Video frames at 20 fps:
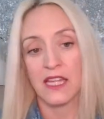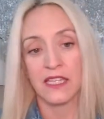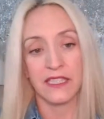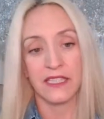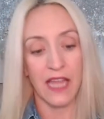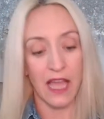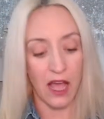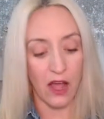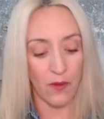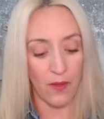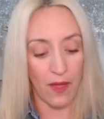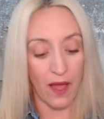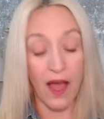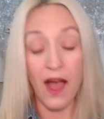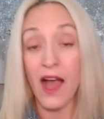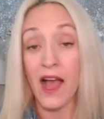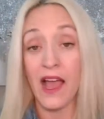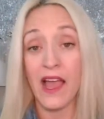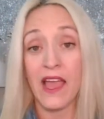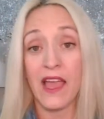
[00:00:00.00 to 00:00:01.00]
Now,
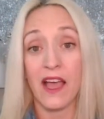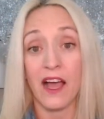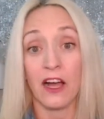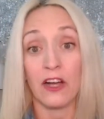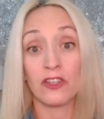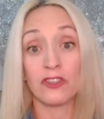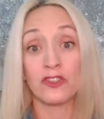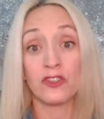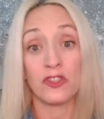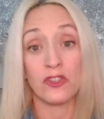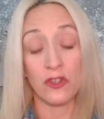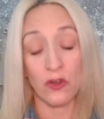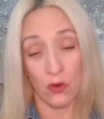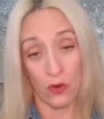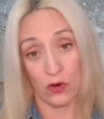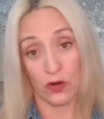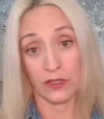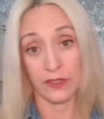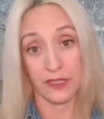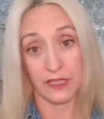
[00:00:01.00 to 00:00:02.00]
I
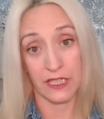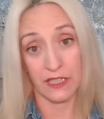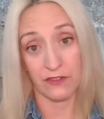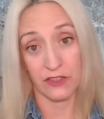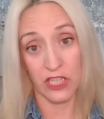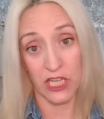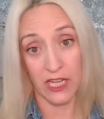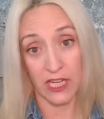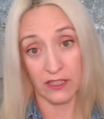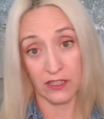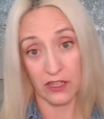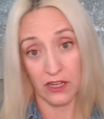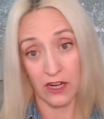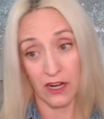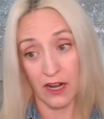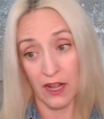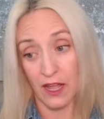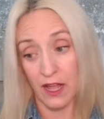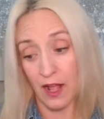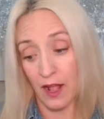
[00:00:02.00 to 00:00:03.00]
adore Steve
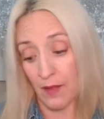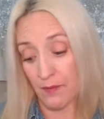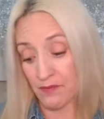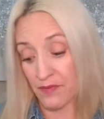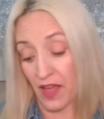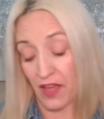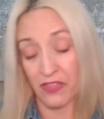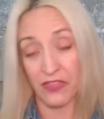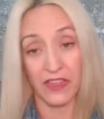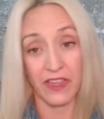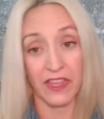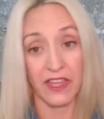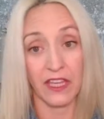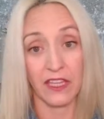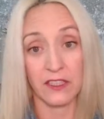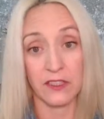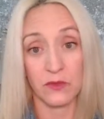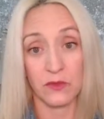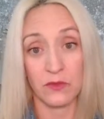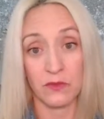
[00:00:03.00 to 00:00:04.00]
Chandler. I think
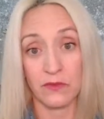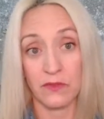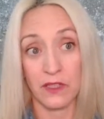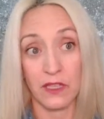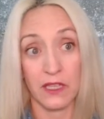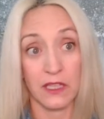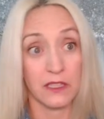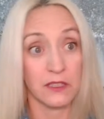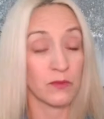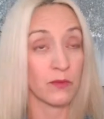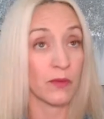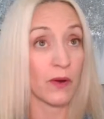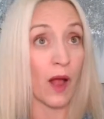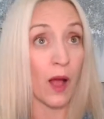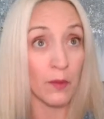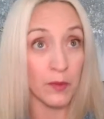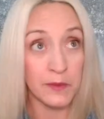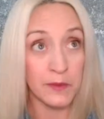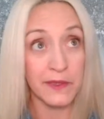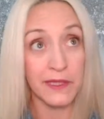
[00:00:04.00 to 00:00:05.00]
he's
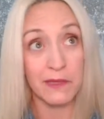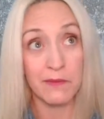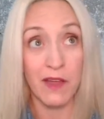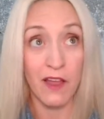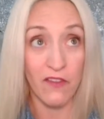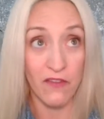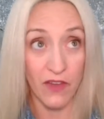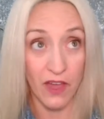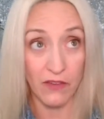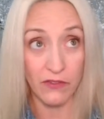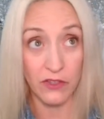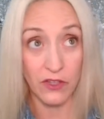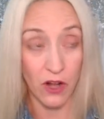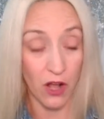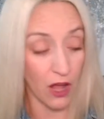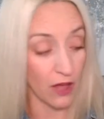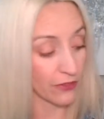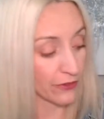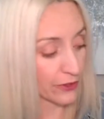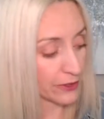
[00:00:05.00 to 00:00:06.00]
probably my favorite
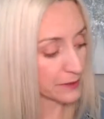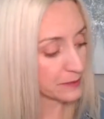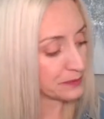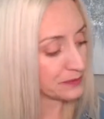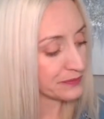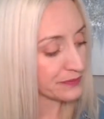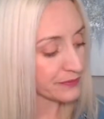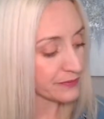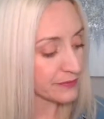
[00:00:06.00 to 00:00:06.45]
author.